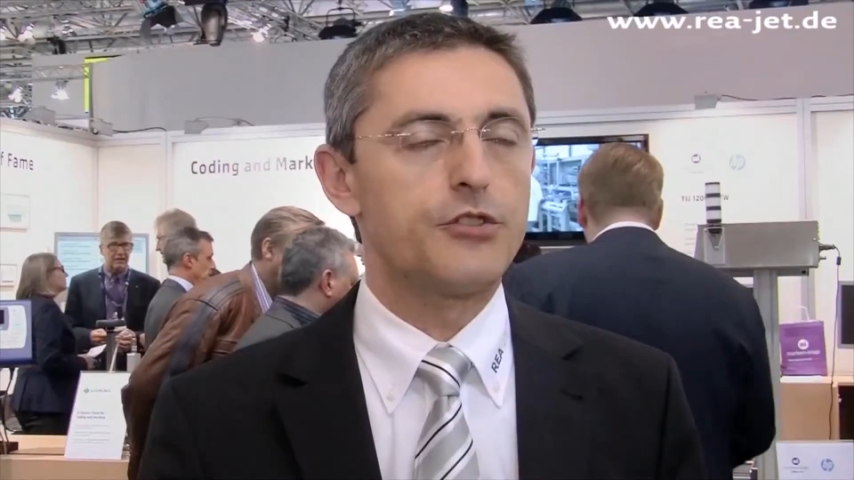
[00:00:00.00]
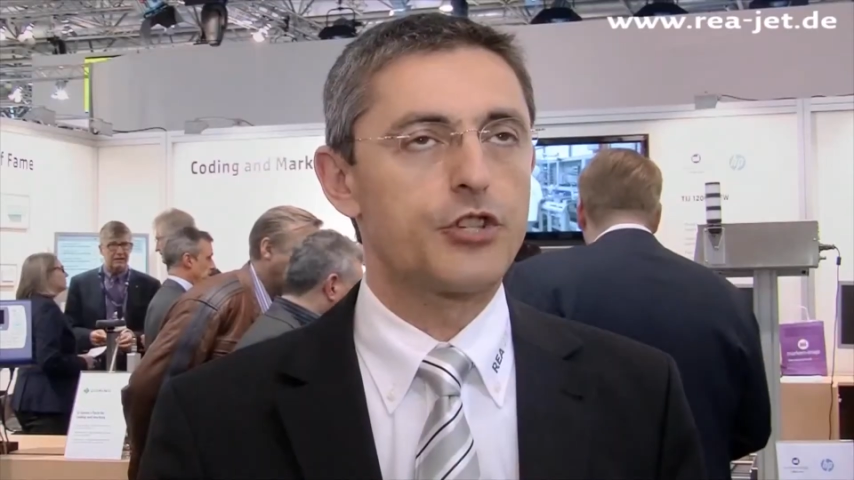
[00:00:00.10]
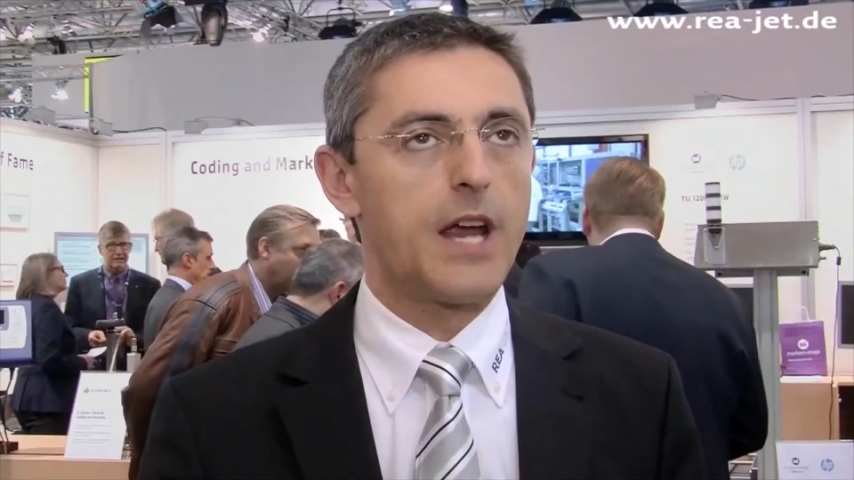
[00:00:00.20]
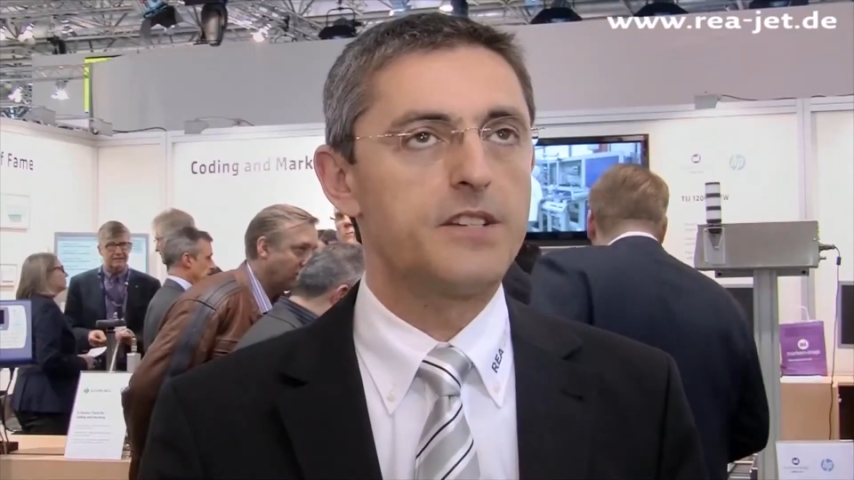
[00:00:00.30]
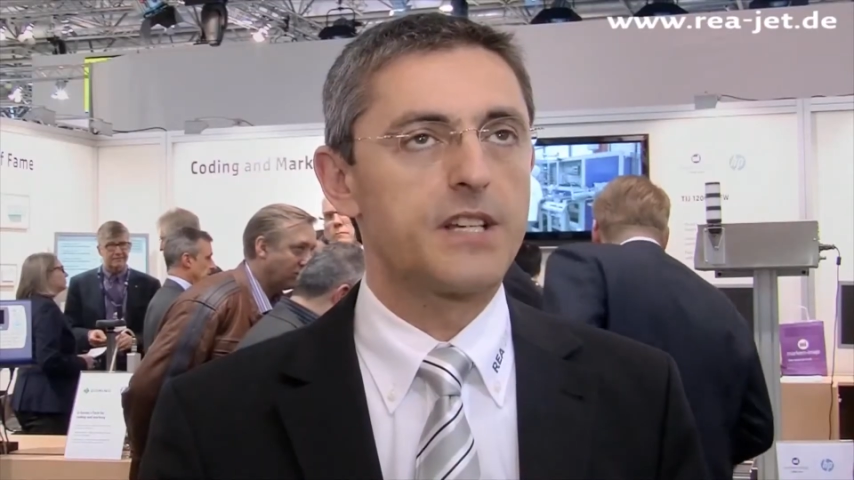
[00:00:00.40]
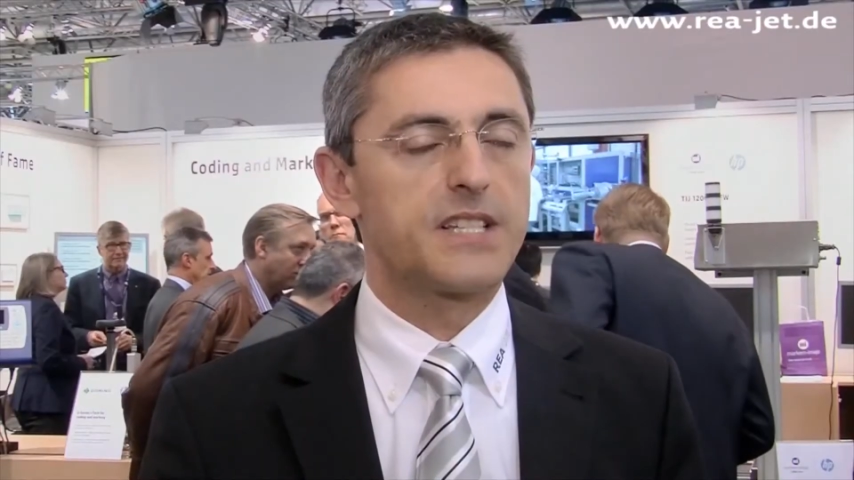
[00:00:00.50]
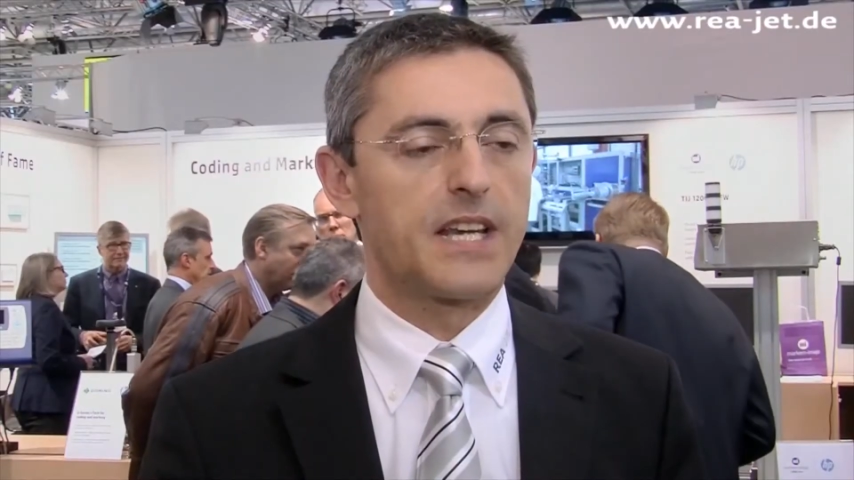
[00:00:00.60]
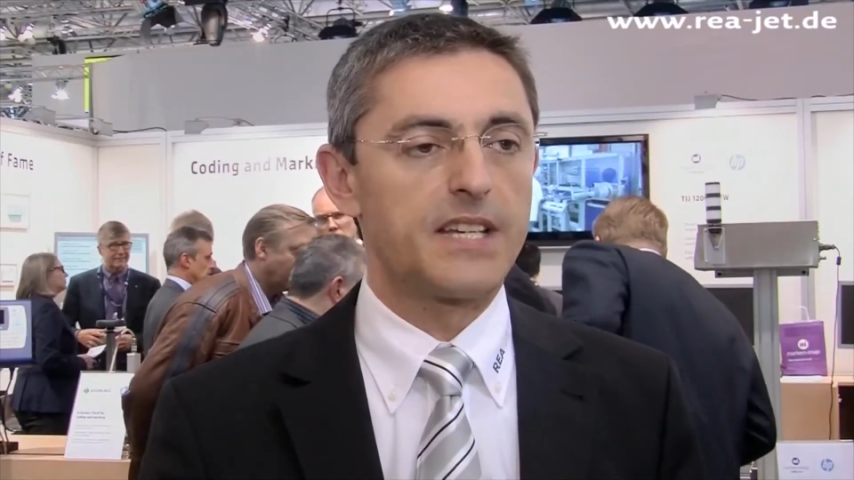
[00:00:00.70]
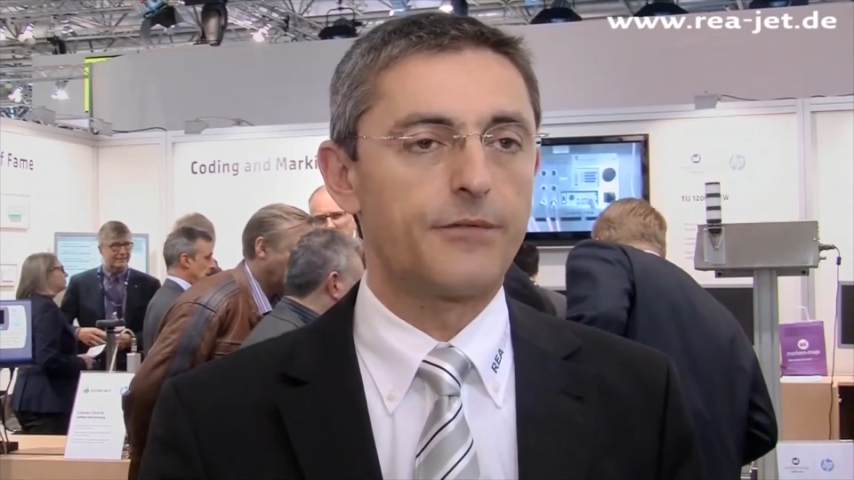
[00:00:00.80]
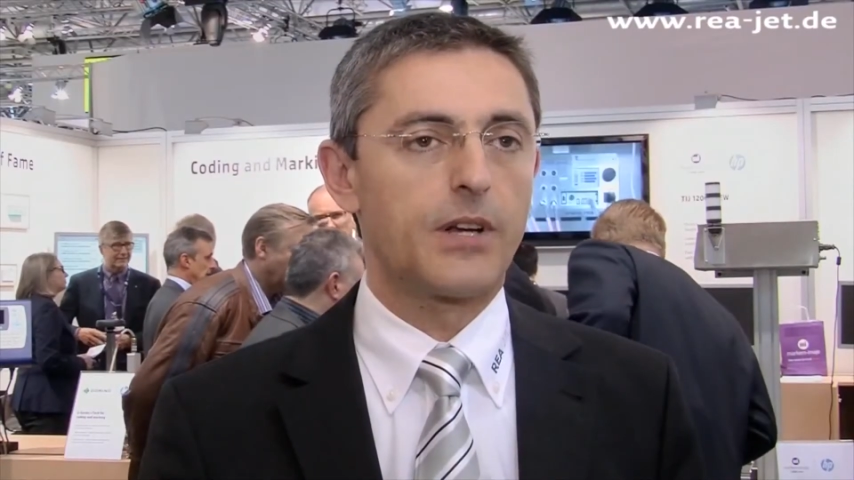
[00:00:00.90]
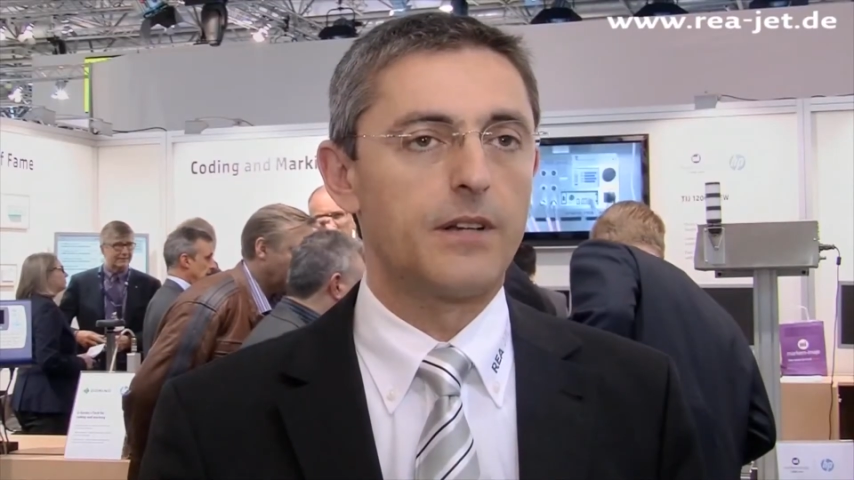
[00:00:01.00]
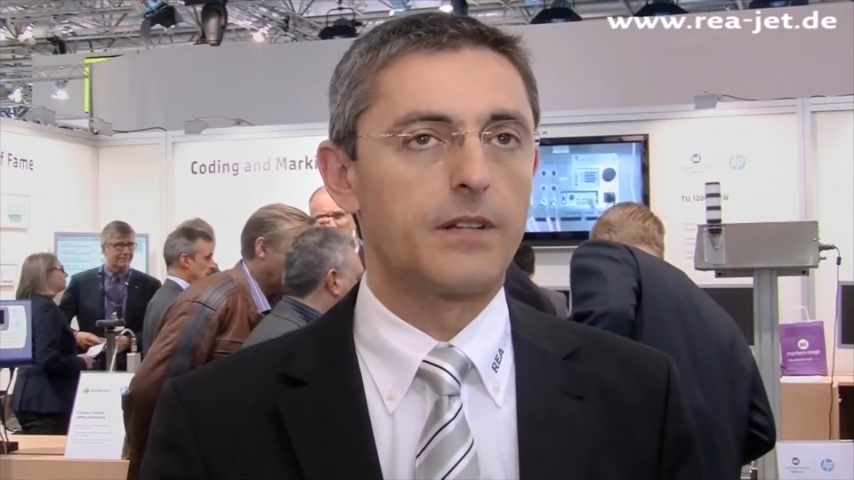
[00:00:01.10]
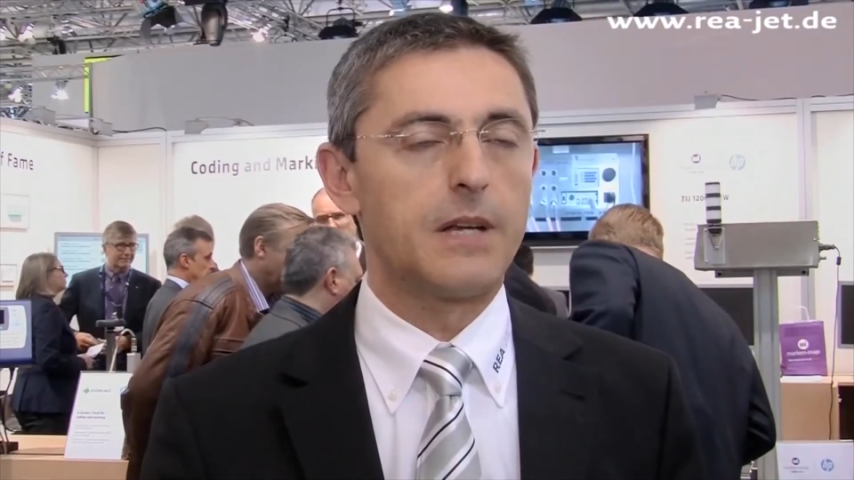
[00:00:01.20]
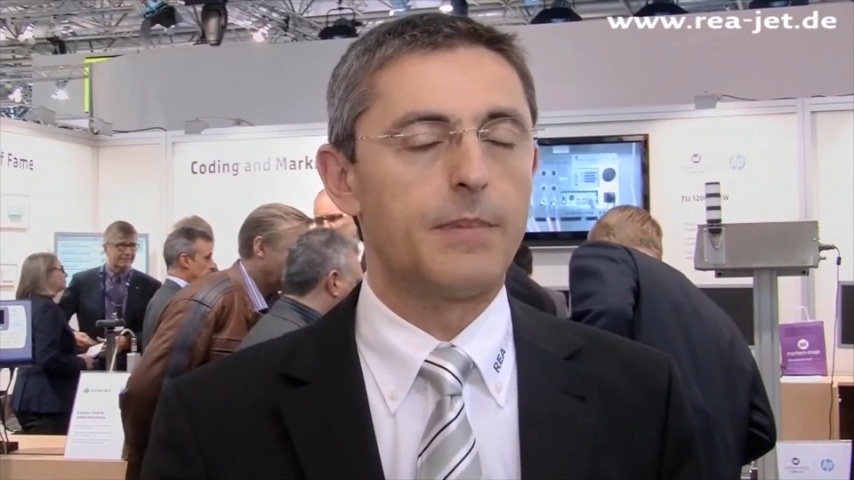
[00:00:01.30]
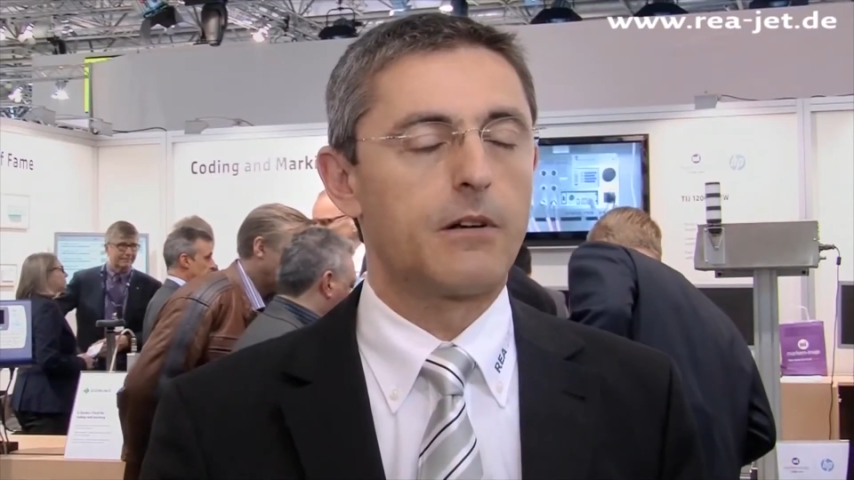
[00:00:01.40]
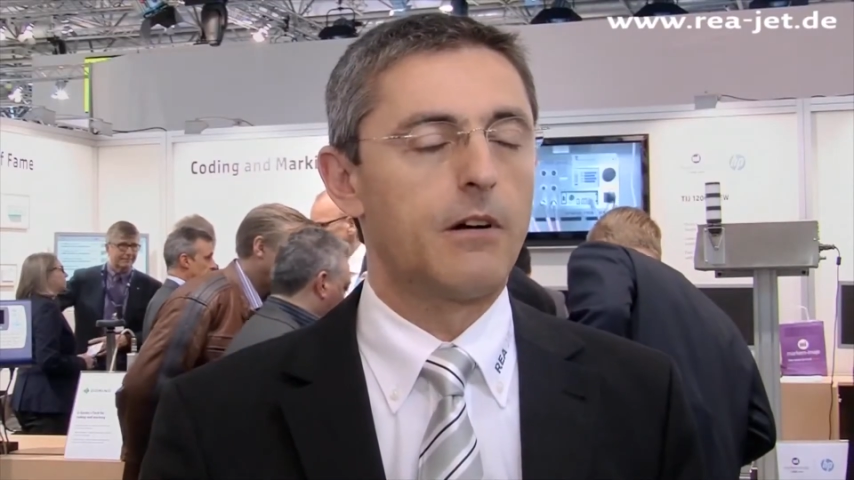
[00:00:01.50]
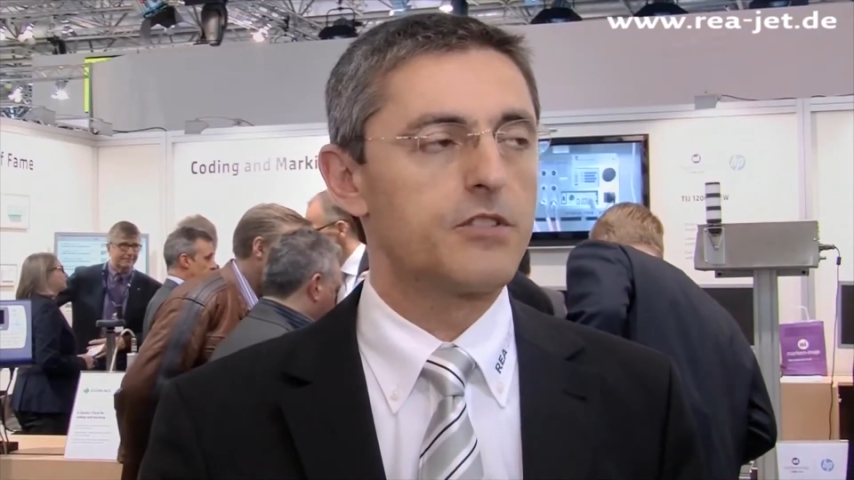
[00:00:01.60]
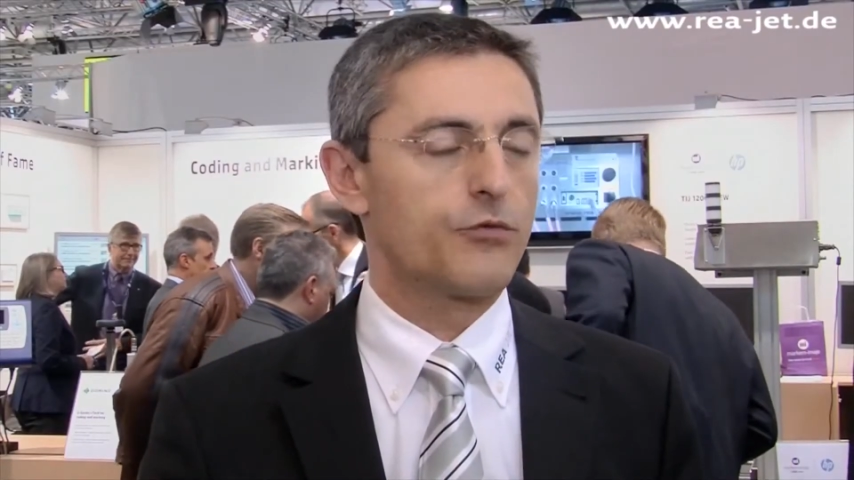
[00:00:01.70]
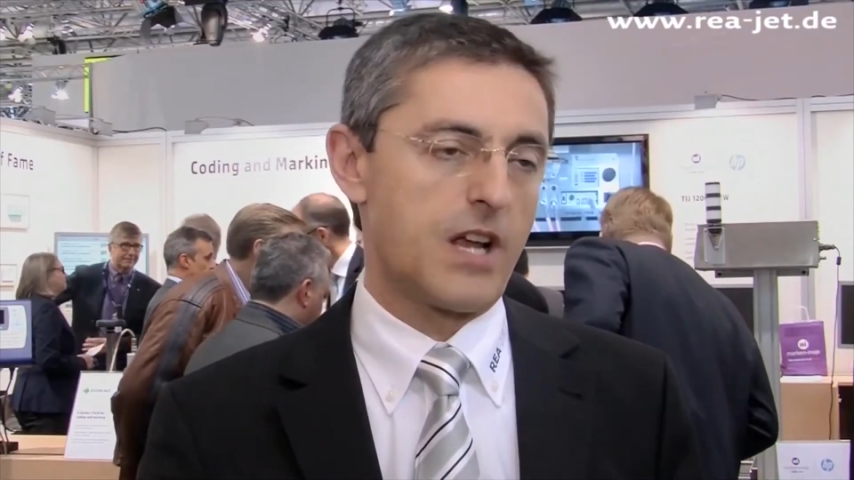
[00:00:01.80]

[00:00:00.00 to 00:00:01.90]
been changing significantly because